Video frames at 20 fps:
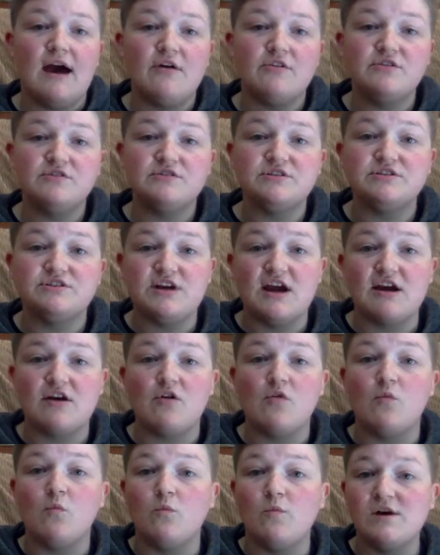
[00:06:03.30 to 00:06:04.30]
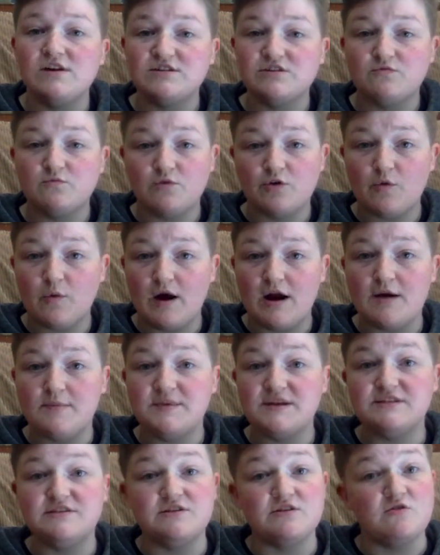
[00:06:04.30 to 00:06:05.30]
you to check which
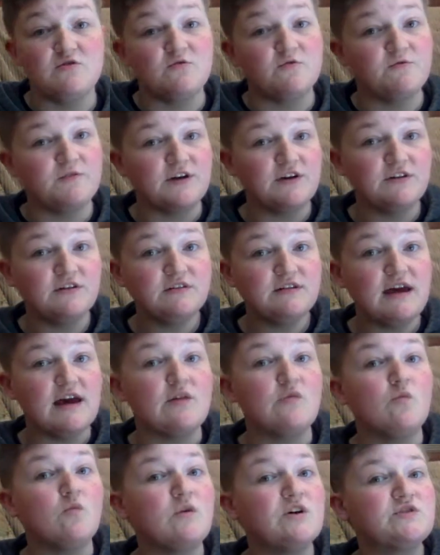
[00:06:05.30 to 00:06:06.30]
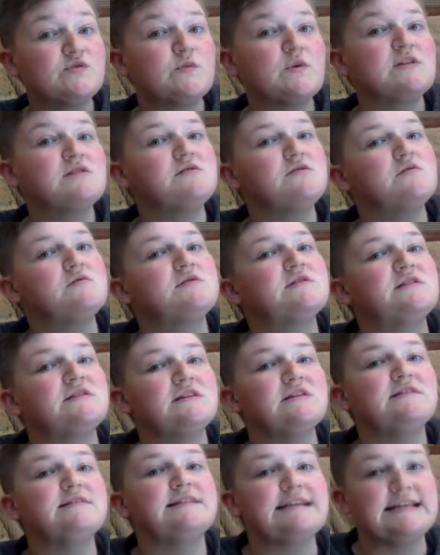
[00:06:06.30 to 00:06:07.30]
requirements you filled and which ones you
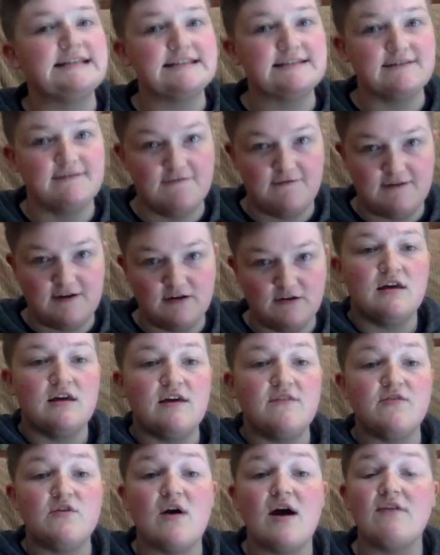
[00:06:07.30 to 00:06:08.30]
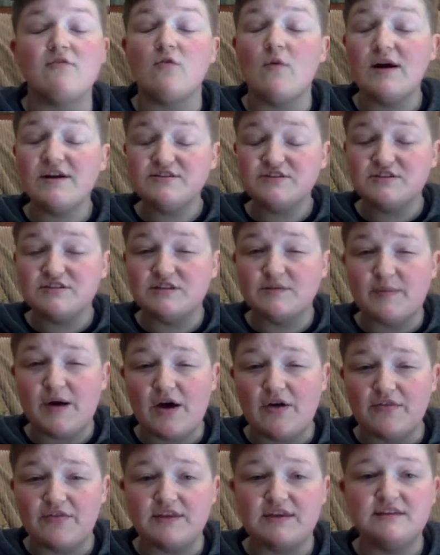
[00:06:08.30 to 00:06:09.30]
still need to fill. If you have questions
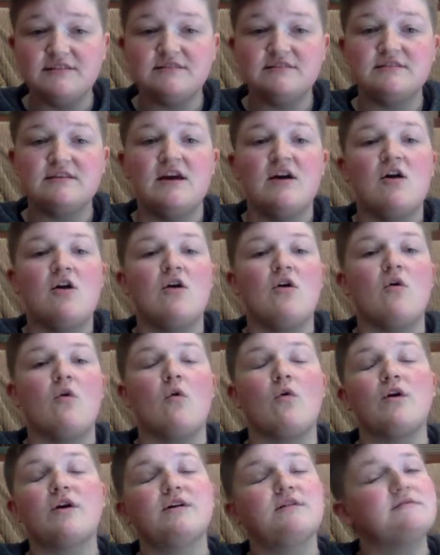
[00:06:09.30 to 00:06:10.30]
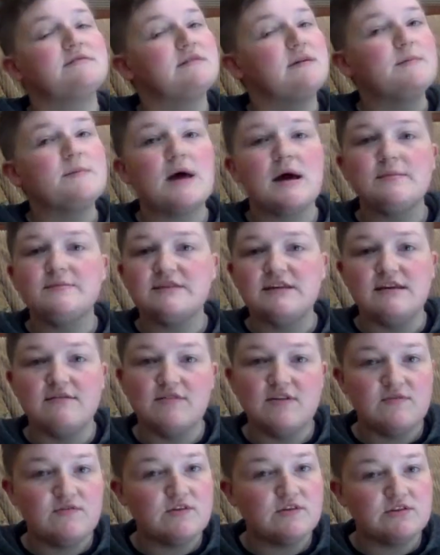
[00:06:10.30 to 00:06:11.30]
about this, or sometimes even
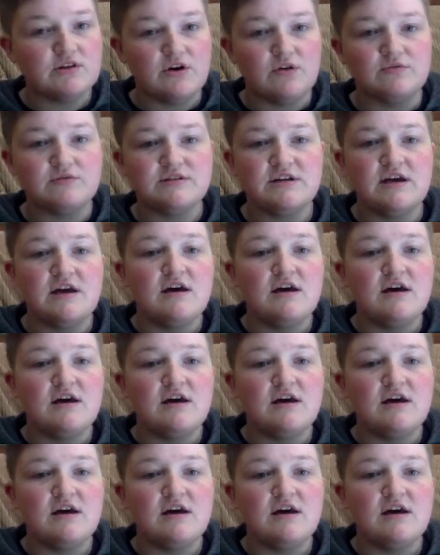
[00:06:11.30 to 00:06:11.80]
if you don't,